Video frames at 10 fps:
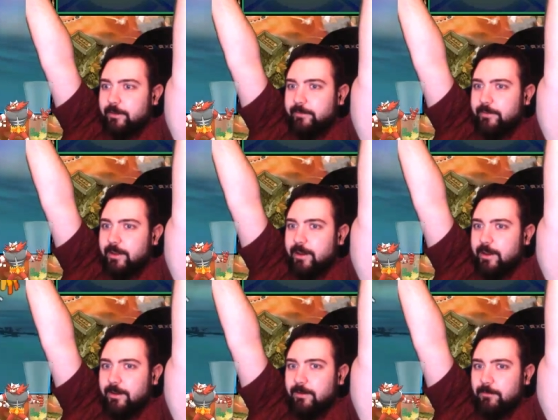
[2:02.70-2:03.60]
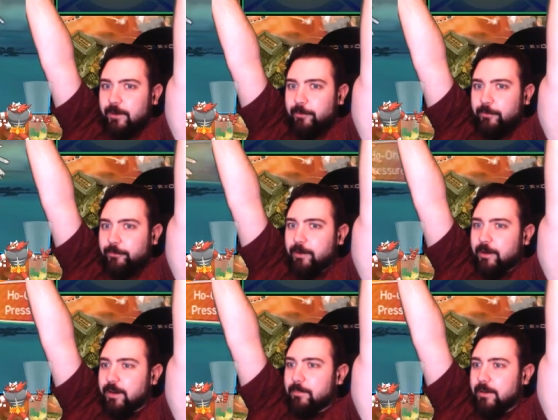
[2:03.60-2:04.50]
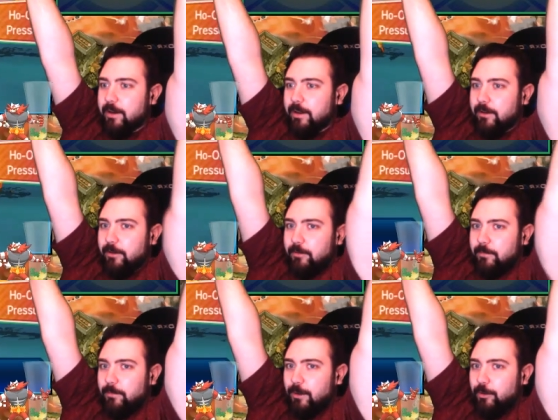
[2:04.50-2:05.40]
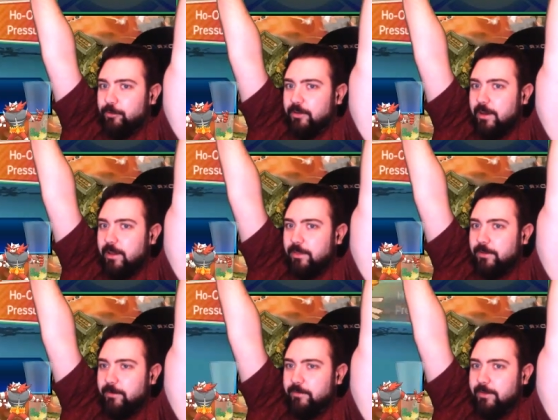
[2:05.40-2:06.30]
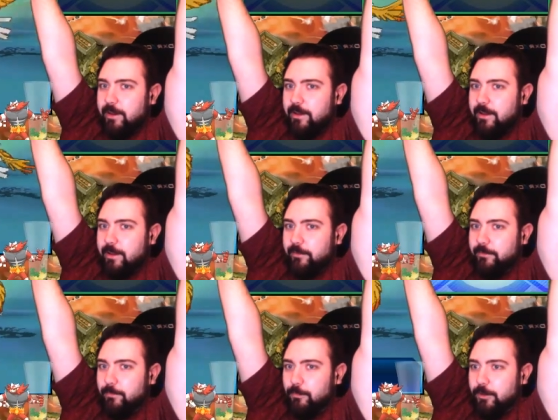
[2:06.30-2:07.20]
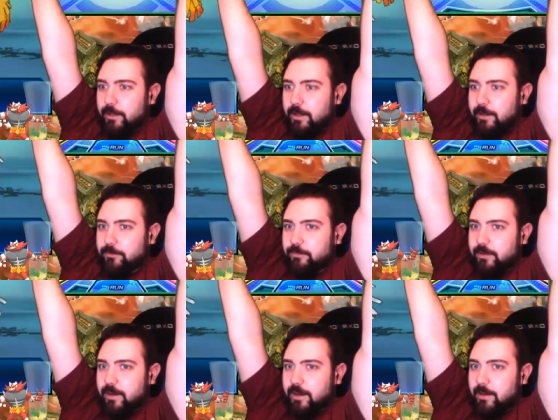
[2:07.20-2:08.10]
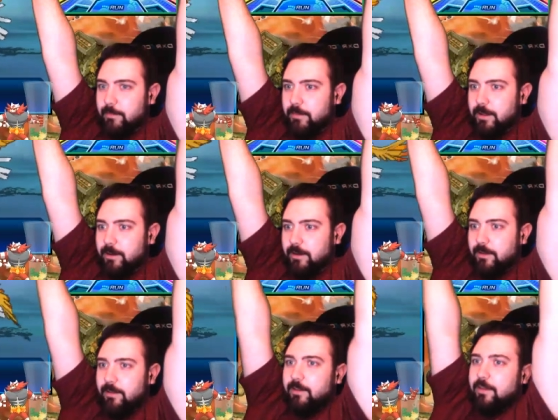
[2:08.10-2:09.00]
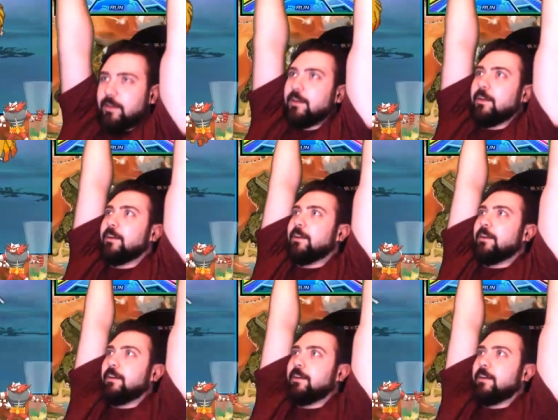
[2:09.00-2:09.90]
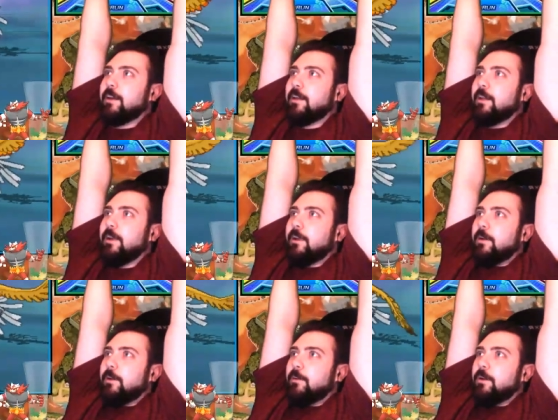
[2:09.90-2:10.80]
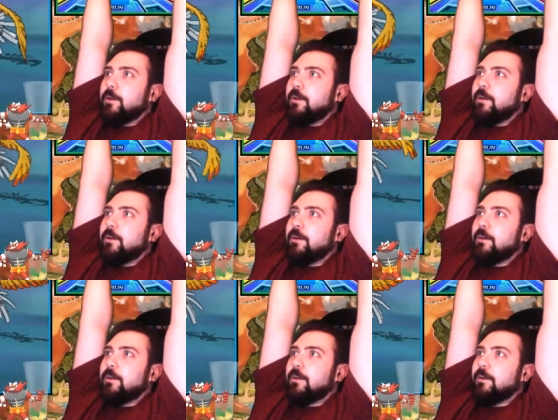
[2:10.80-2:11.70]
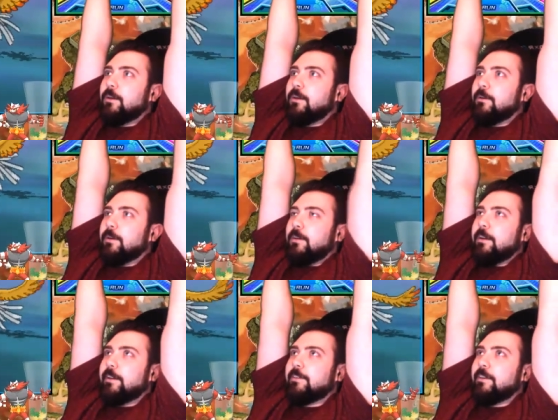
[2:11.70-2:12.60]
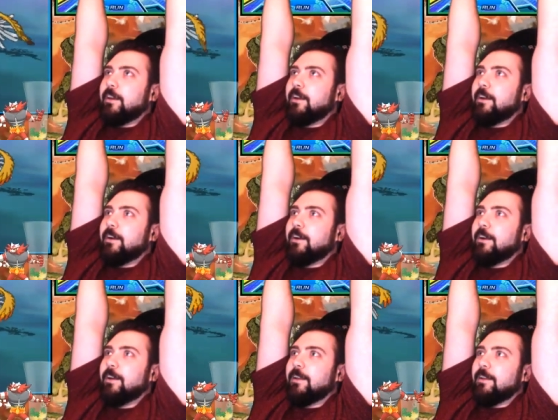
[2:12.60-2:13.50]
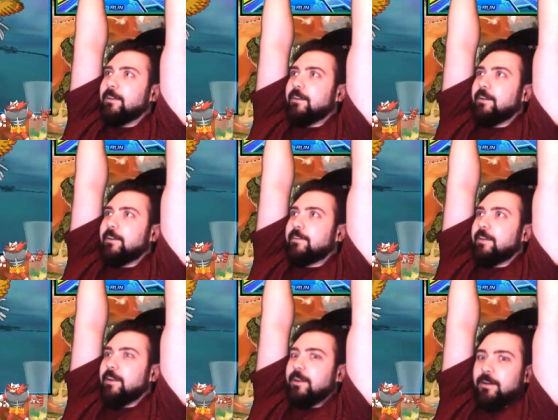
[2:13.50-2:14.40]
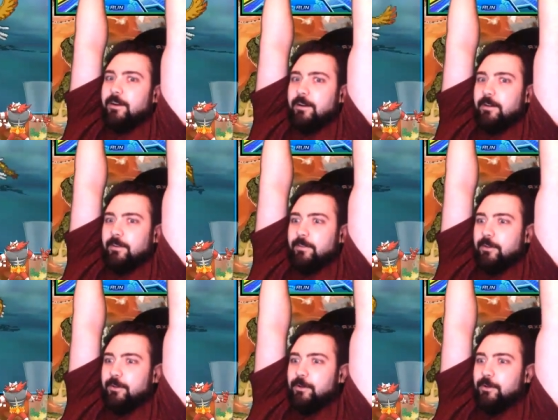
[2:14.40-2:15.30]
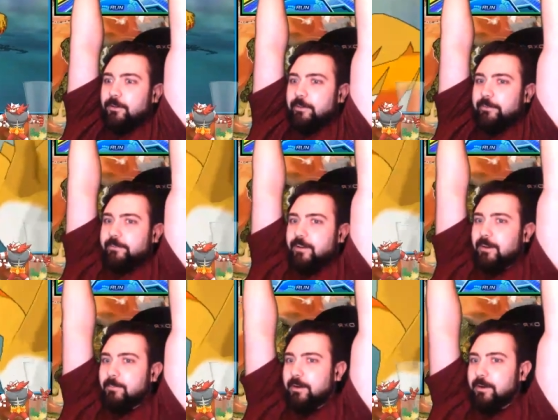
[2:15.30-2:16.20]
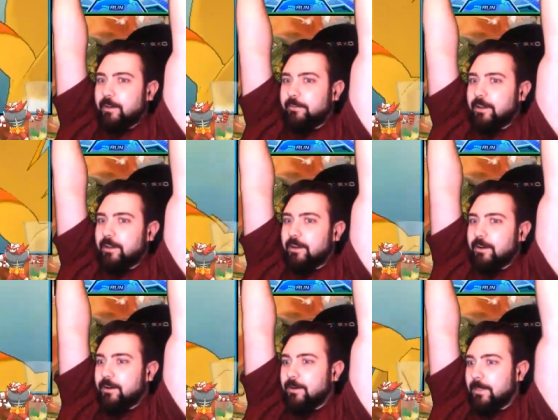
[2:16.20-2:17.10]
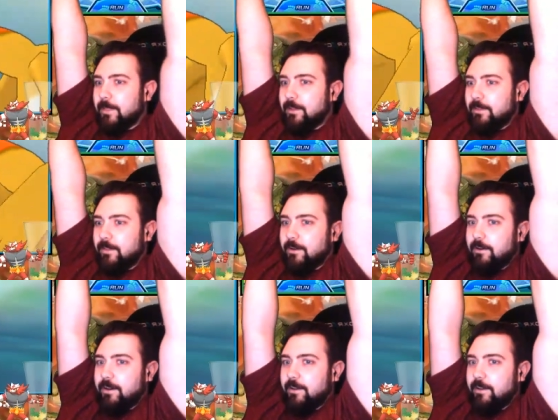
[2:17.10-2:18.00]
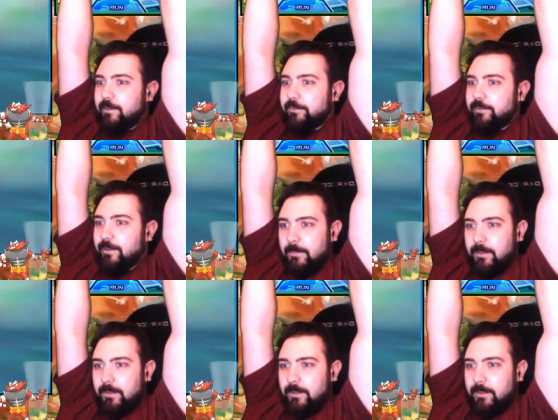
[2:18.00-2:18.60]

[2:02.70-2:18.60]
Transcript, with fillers: I said it! Right as I was talking about it. No shiny in 13 days, more like shiny in a minute. Yay! Woo! It's here! It's here! The golden sunbird is here! There it is!